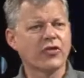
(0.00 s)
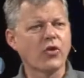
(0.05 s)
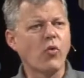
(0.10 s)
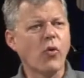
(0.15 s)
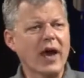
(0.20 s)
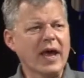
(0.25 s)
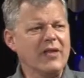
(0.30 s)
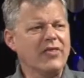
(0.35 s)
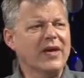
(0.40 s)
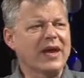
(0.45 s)
the
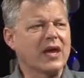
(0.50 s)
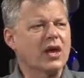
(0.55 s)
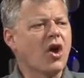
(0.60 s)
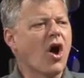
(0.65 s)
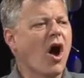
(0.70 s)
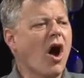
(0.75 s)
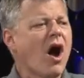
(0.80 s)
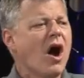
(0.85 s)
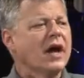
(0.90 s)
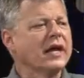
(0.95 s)
way that
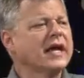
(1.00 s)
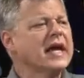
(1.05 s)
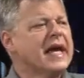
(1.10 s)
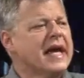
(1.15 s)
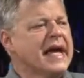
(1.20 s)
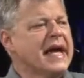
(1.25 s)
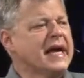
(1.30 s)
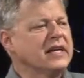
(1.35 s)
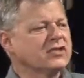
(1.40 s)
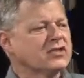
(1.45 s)
God
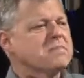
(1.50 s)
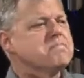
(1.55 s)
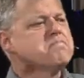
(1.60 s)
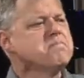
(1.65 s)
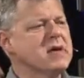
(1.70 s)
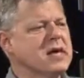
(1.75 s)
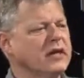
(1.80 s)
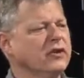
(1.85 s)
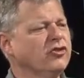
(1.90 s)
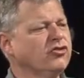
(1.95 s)
has
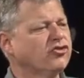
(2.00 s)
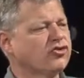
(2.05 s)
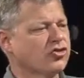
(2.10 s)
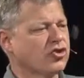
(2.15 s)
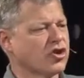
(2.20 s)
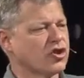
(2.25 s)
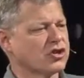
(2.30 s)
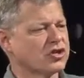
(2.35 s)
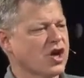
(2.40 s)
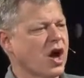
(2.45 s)

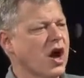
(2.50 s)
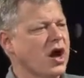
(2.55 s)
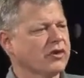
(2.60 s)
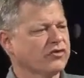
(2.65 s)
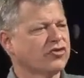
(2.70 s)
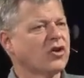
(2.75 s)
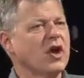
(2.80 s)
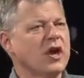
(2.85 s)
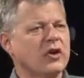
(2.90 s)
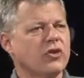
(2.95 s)
ministered to
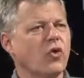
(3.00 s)
us,